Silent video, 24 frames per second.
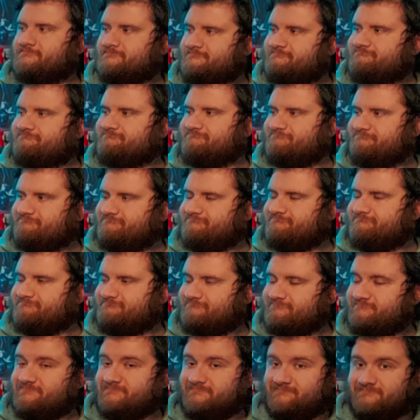
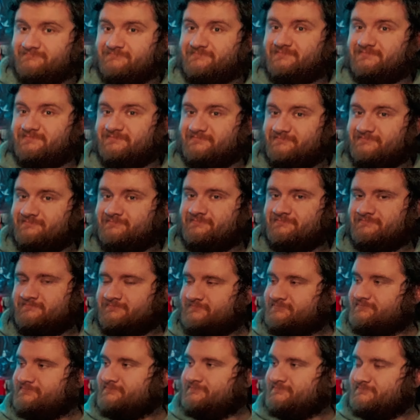
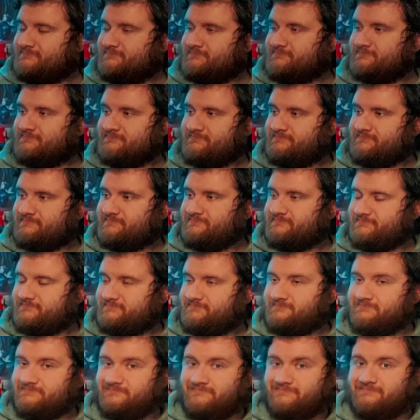
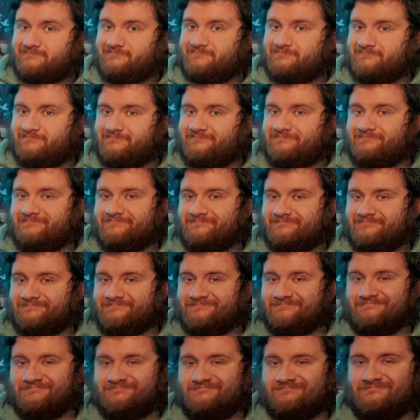
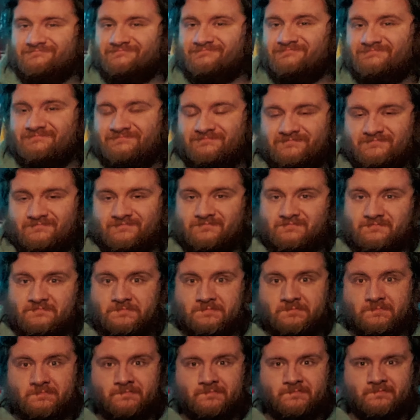
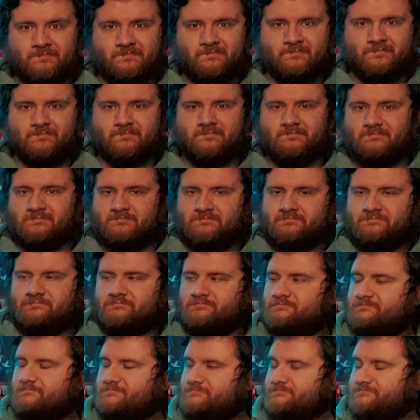
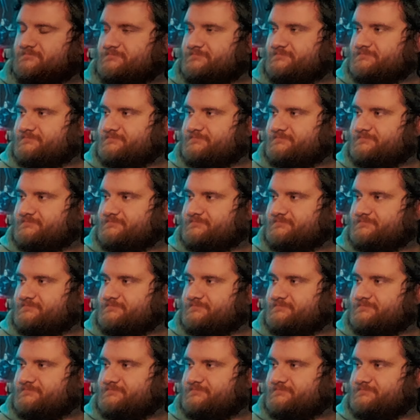(not speaking)